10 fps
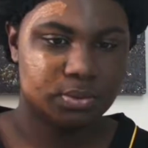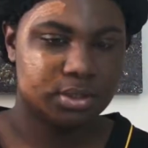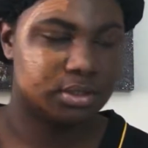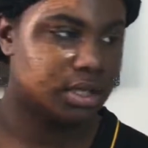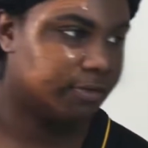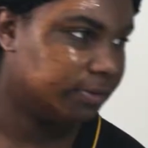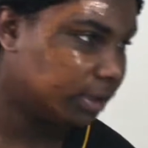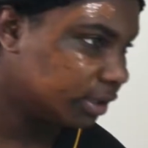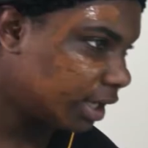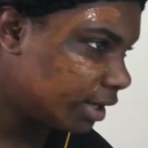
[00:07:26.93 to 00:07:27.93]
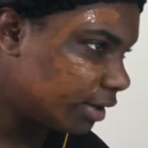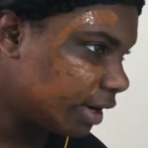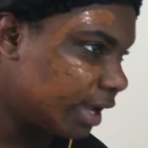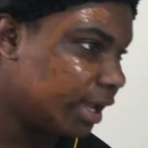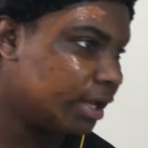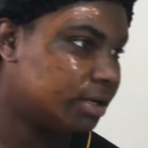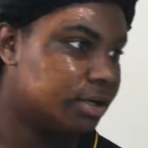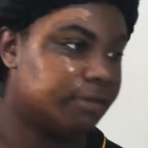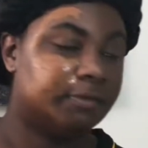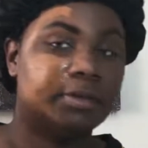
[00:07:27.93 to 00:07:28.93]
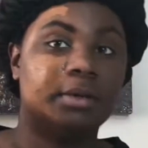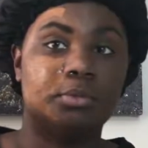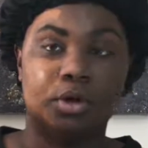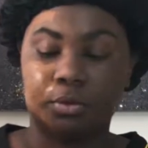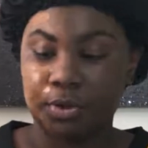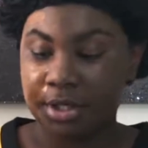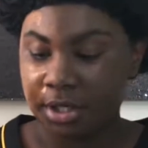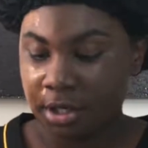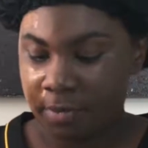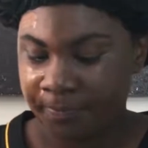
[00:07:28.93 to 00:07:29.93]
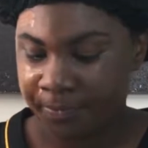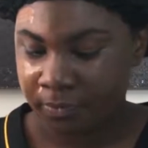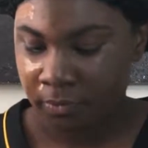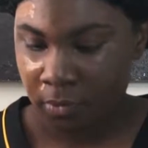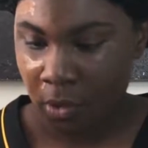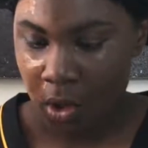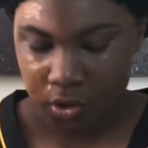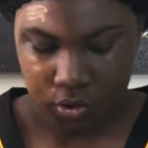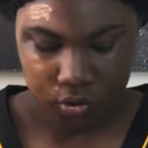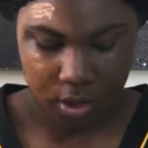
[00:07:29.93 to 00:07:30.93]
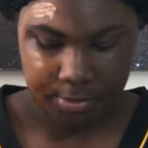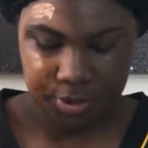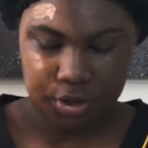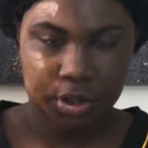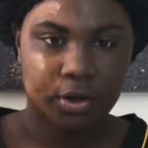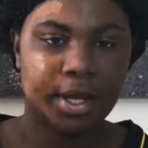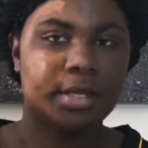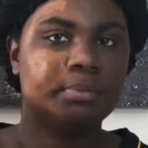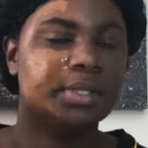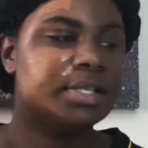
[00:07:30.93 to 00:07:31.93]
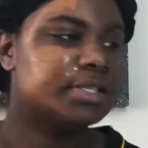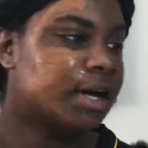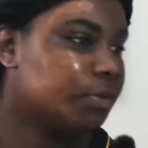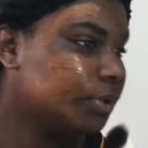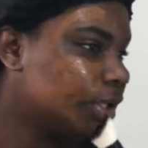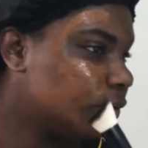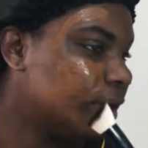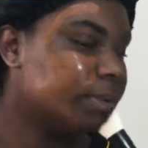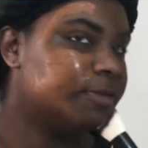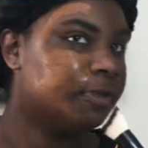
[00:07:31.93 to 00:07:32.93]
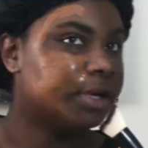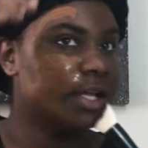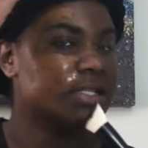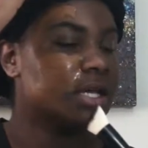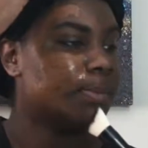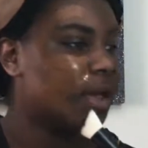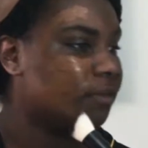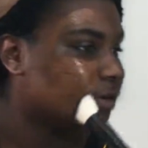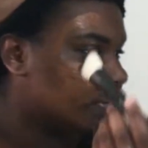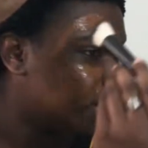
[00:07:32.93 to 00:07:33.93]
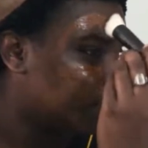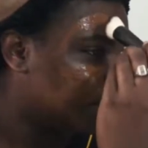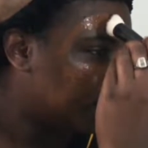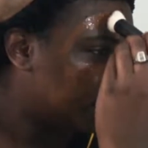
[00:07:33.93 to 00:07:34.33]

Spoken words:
one is definitely lighter and definitely more runnier. So I'm just gonna go ahead and blend this out really quick before it ends up everywhere.